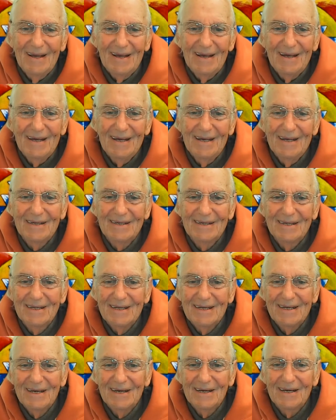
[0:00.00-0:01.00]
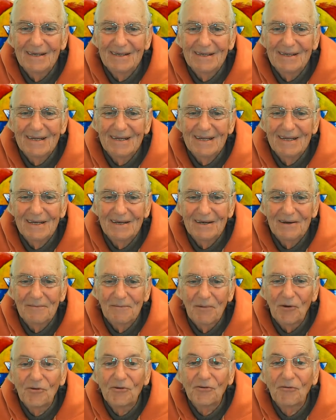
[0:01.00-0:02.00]
is the
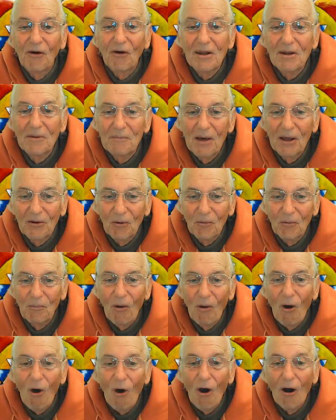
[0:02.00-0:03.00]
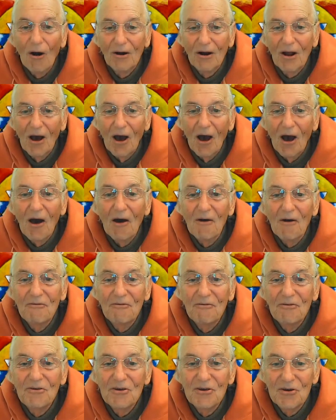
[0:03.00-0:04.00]
most fundamental part of
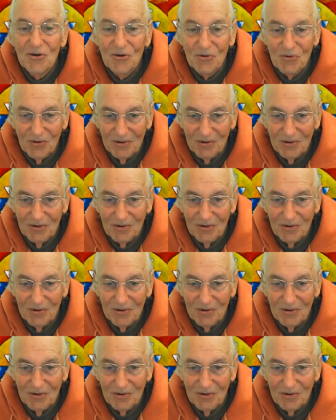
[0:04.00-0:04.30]
you.